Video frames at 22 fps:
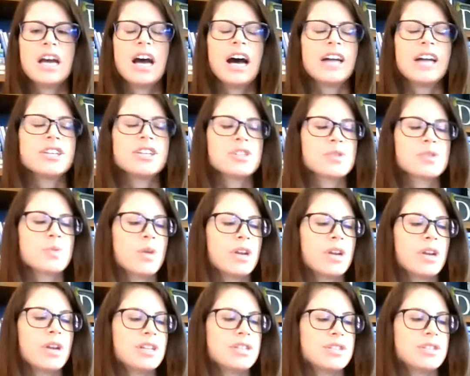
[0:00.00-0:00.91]
I just
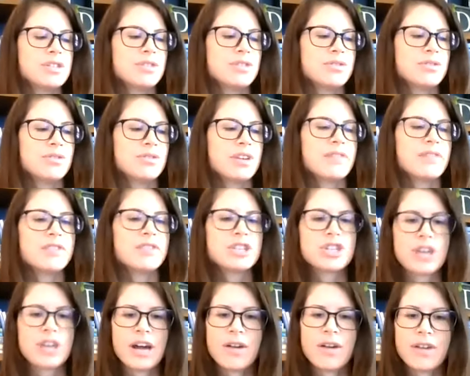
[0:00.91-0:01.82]
wanted to give a
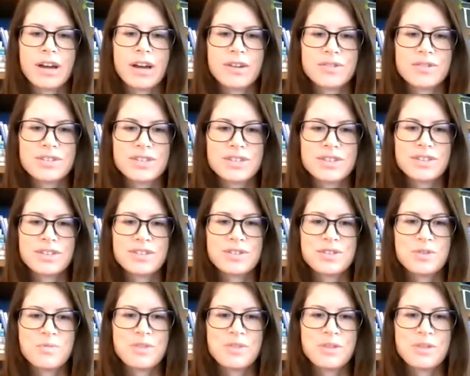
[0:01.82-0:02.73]
shout out to the
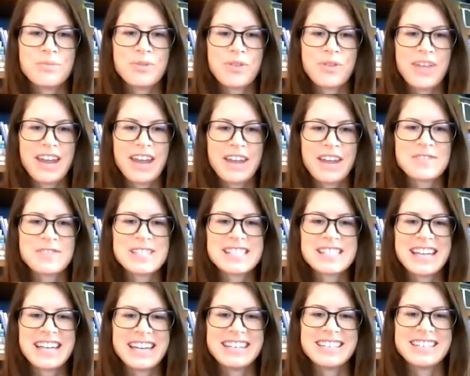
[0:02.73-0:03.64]
two people that I've
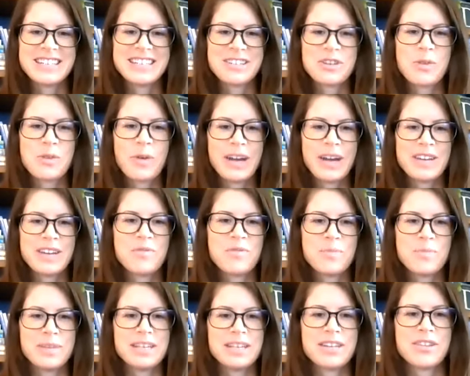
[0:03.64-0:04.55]
cited quite a
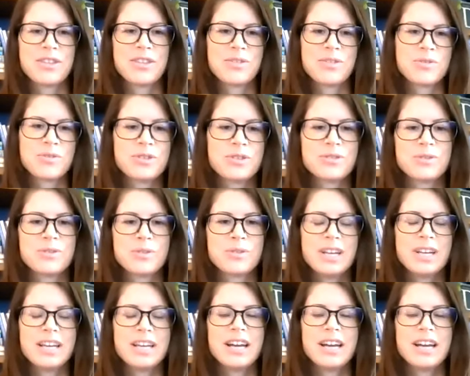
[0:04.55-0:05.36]
bit through